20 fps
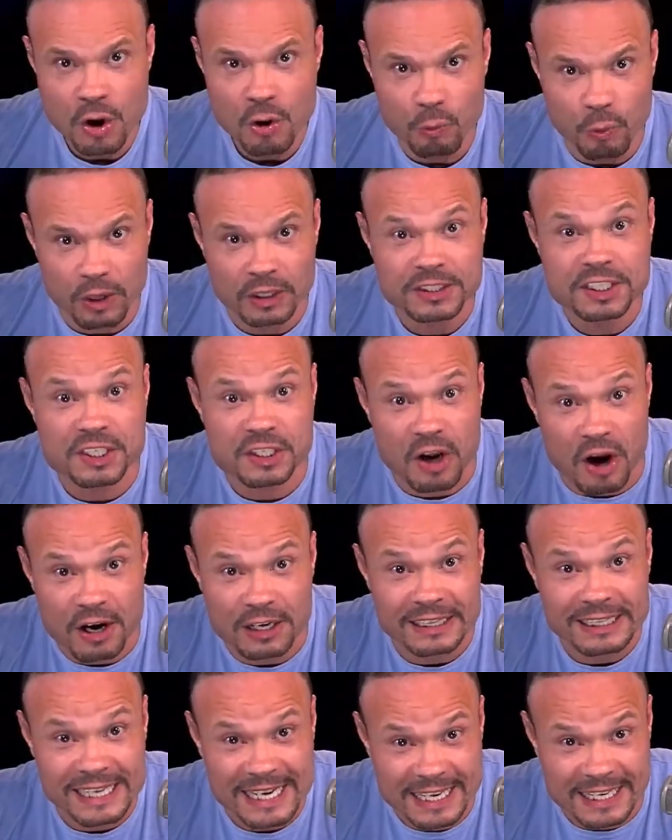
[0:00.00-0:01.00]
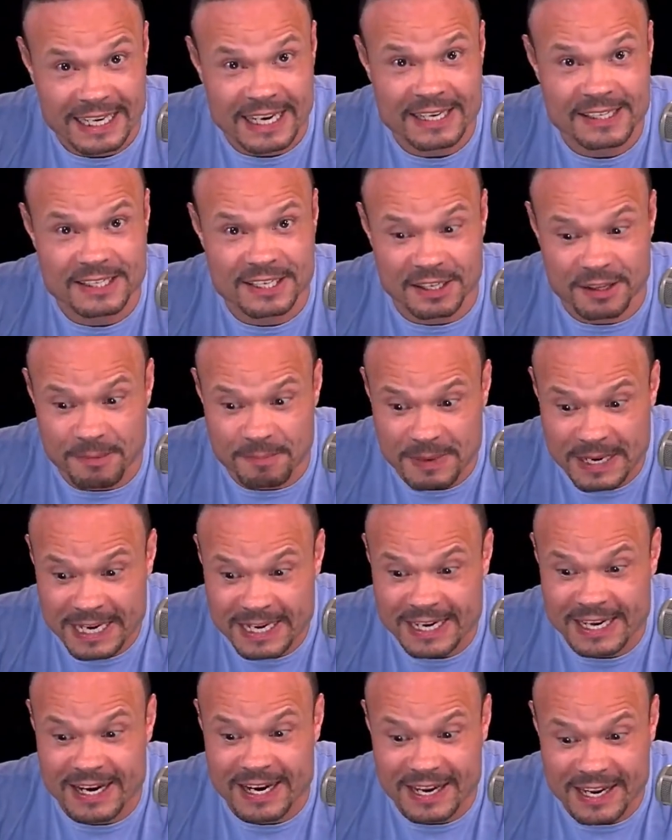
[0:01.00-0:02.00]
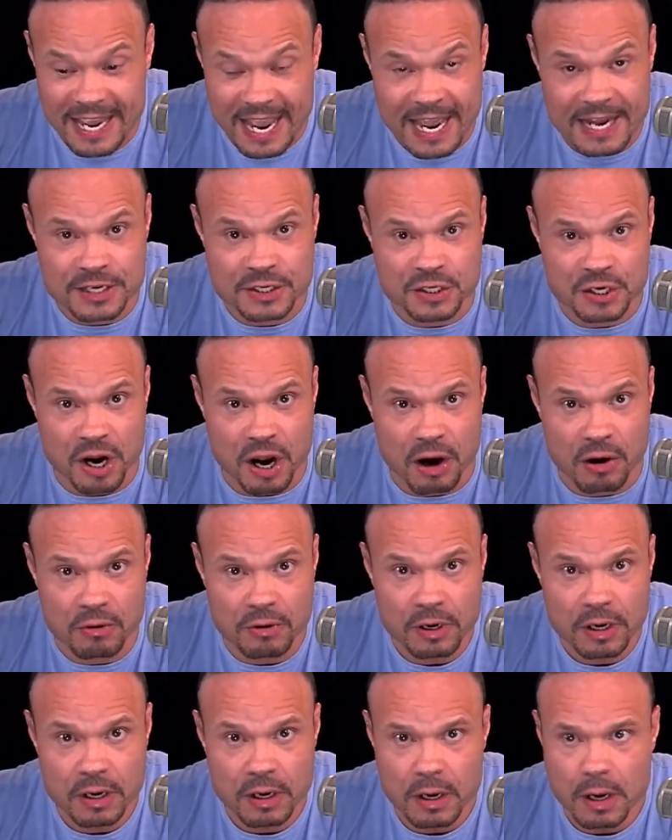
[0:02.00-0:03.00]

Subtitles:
will start leaking to the media again, Joe.